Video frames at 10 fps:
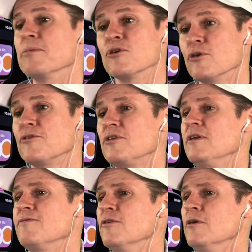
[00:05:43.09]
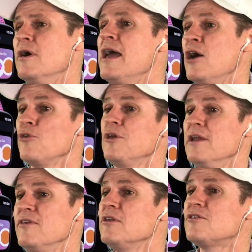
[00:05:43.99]
because obviously for healthy
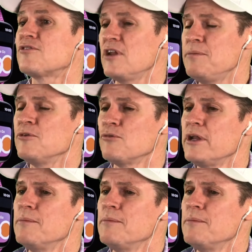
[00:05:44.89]
living, sleep is really